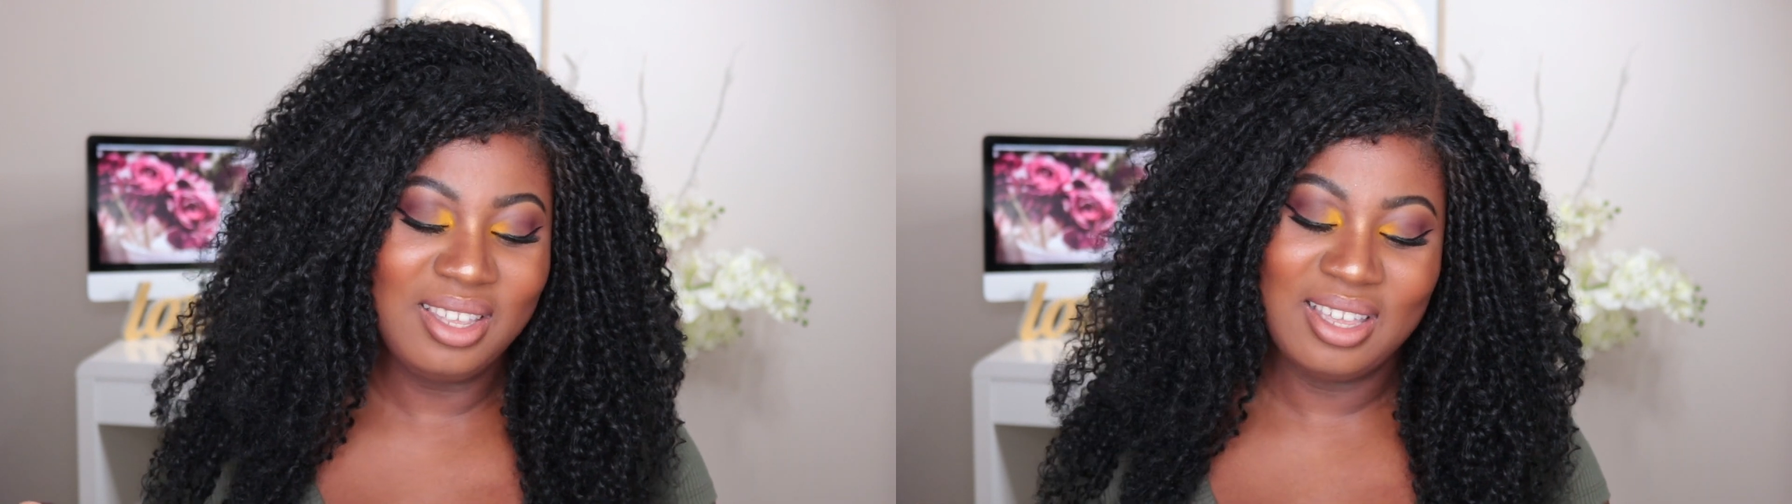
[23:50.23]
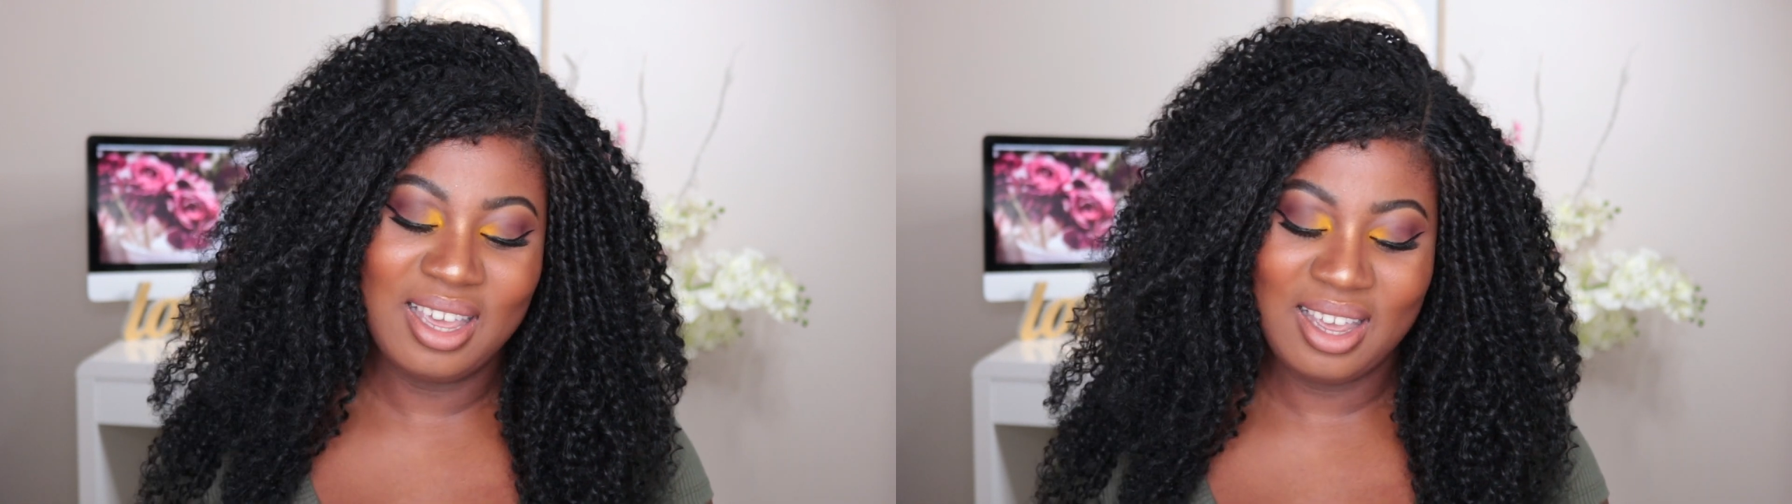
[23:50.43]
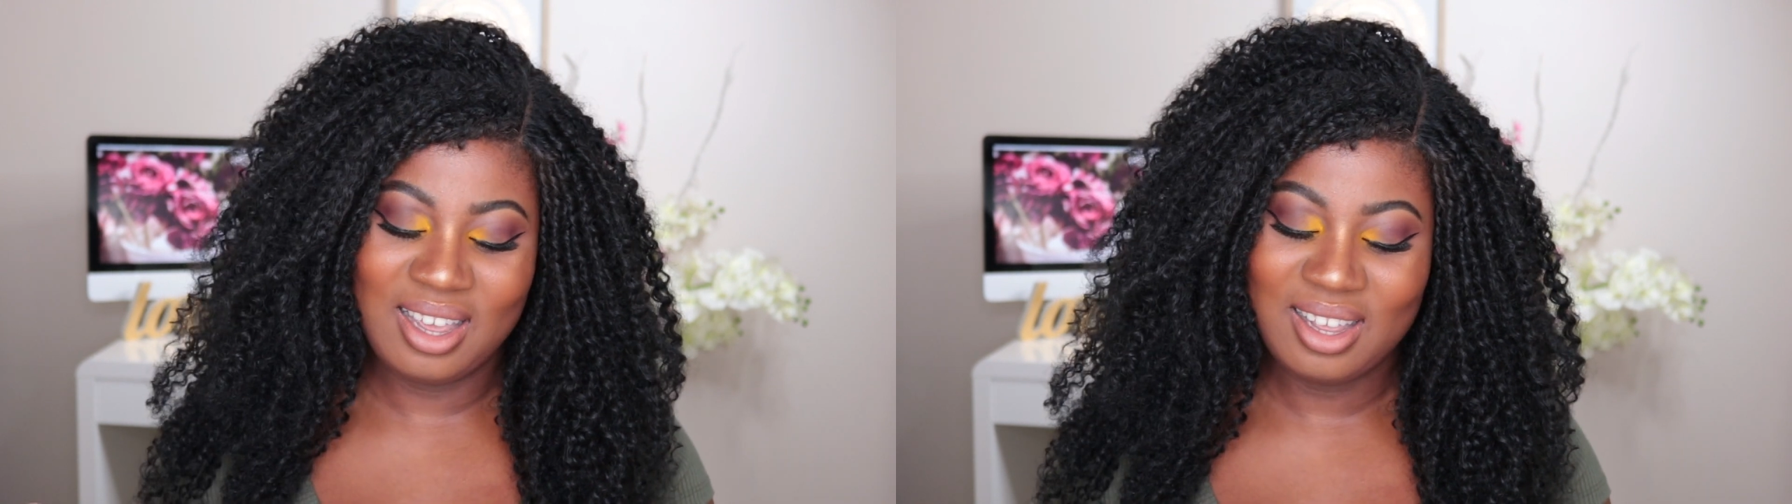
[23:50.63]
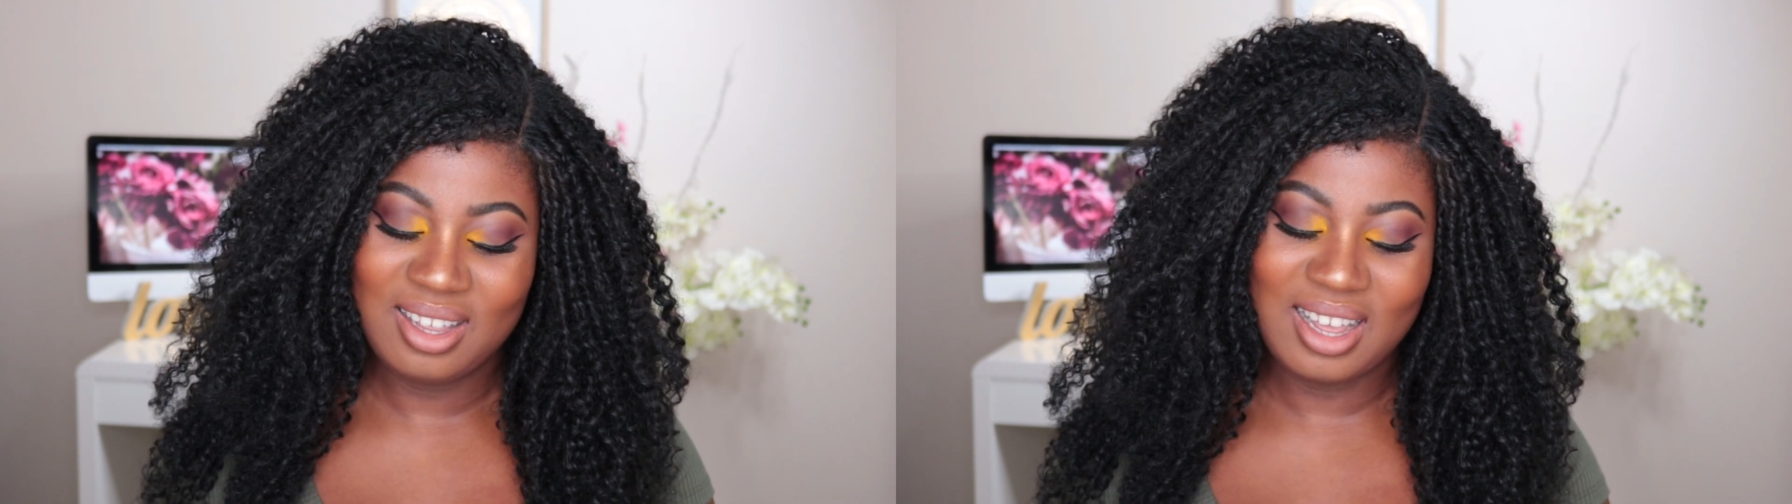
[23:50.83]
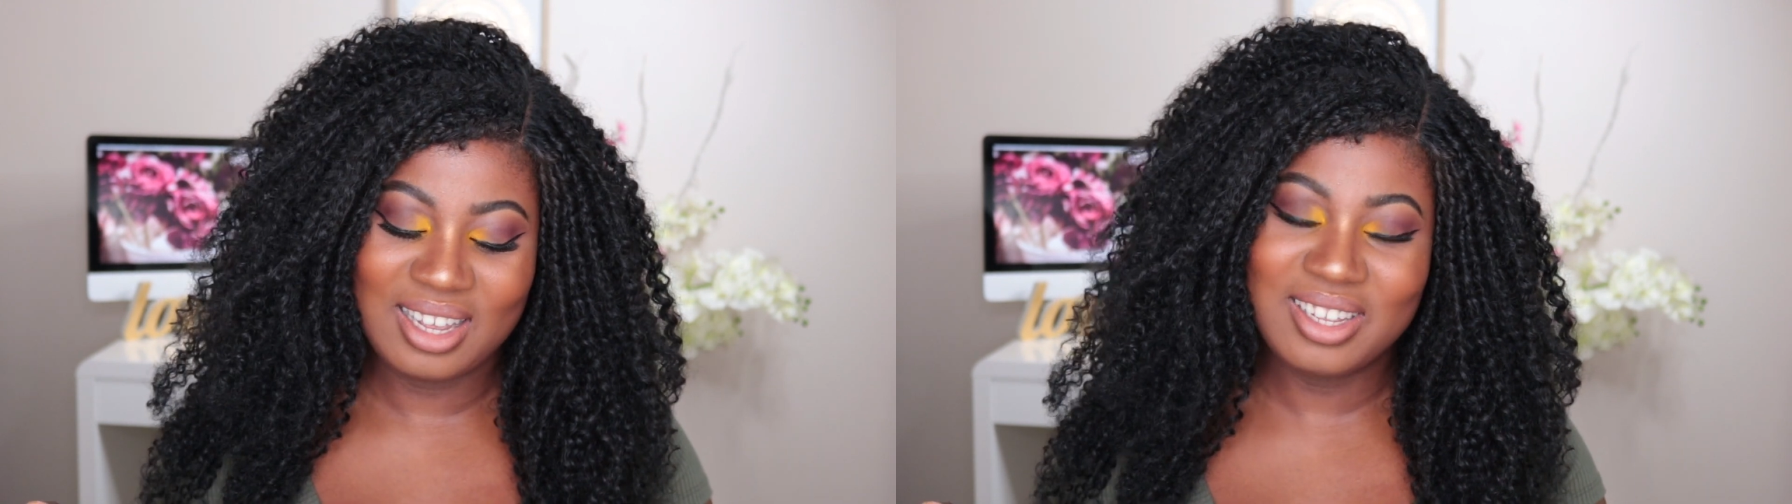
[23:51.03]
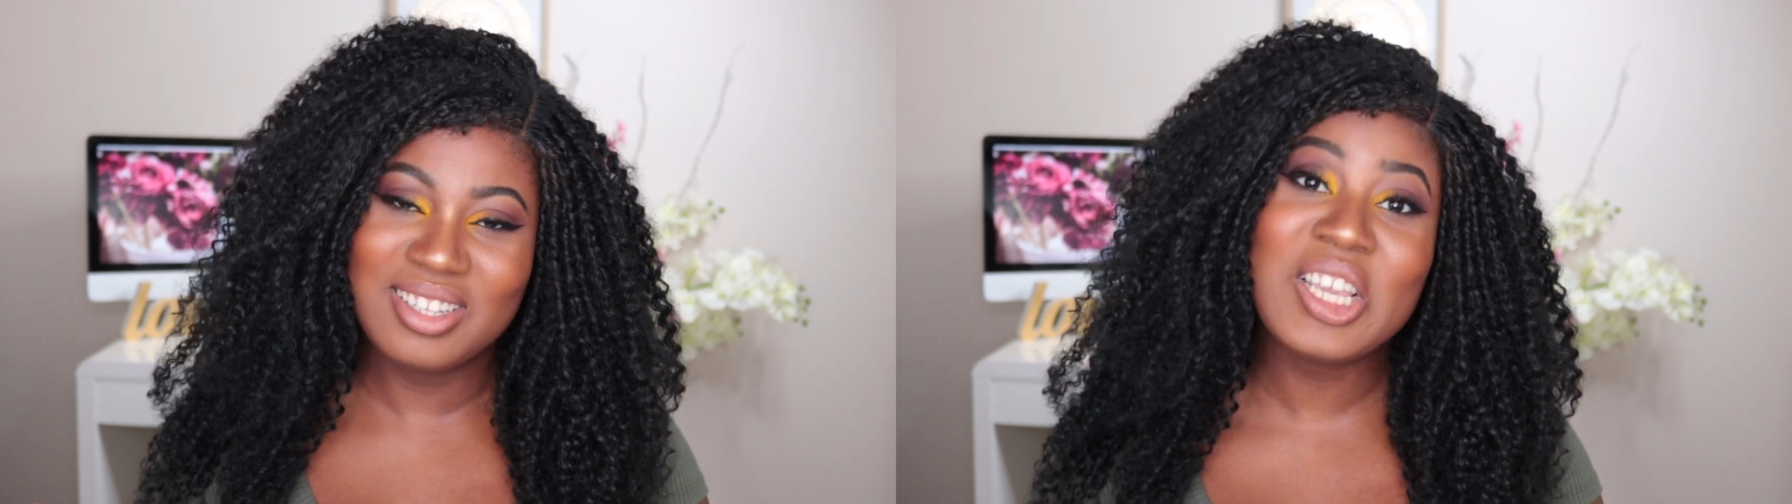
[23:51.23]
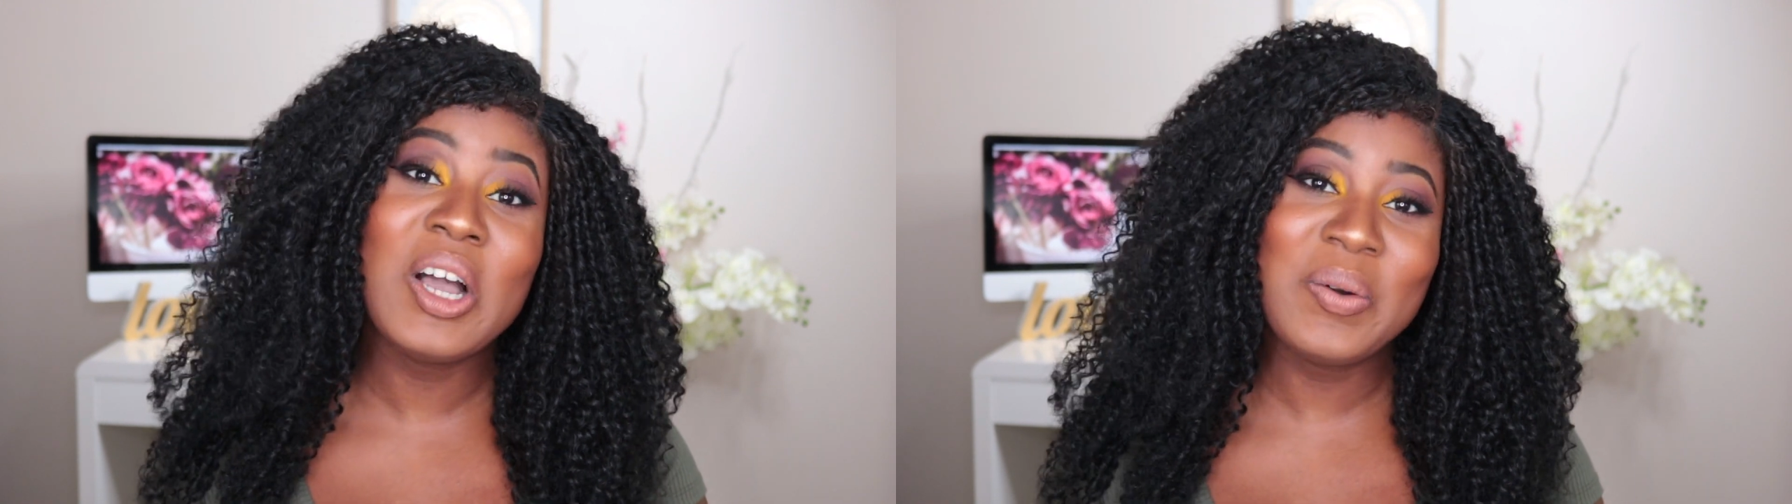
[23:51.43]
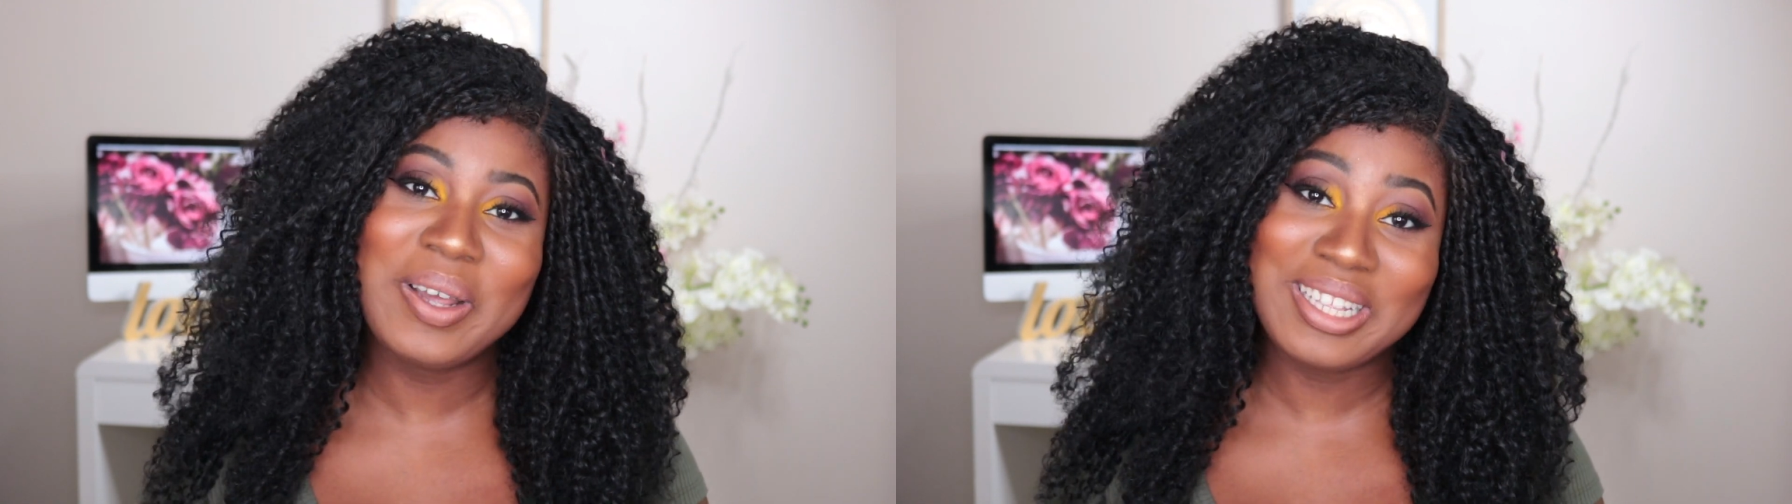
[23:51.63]
yeah, I can
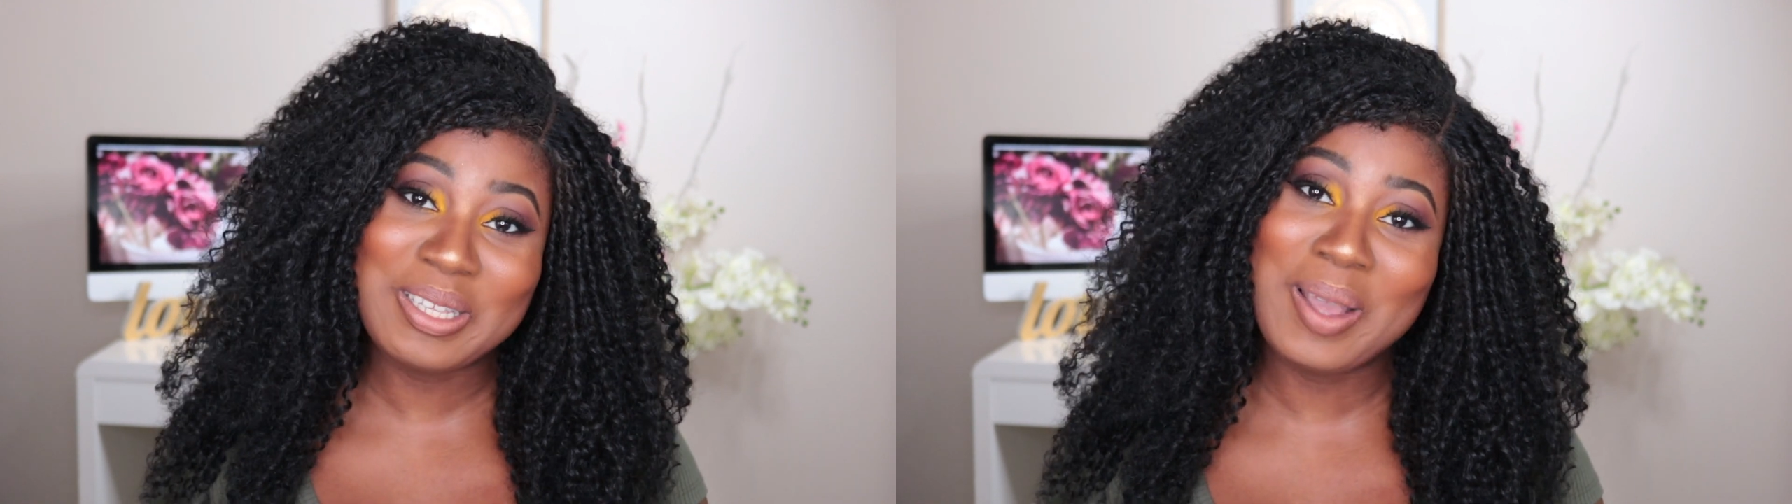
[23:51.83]
tell when it's